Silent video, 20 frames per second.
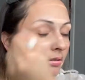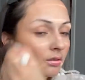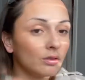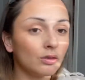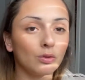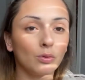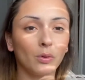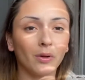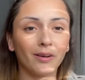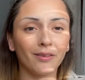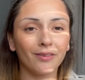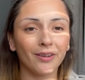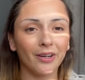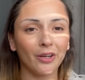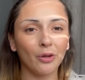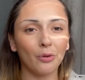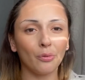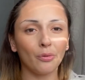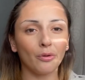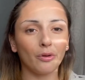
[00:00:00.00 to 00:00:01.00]
Do whatever
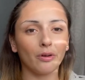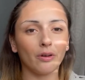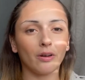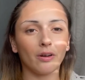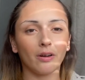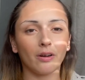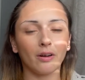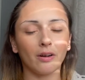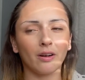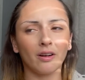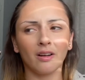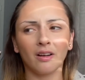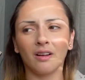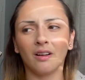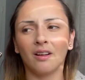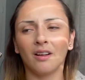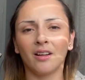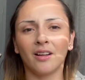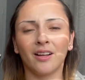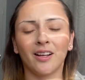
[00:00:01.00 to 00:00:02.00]
your
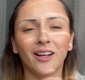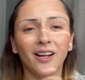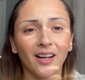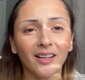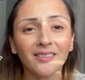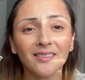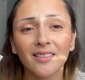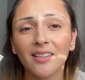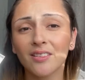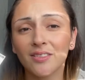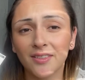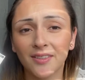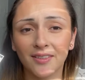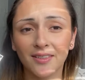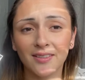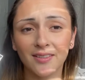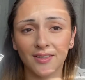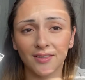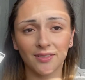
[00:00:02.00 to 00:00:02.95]
gut tells you to do.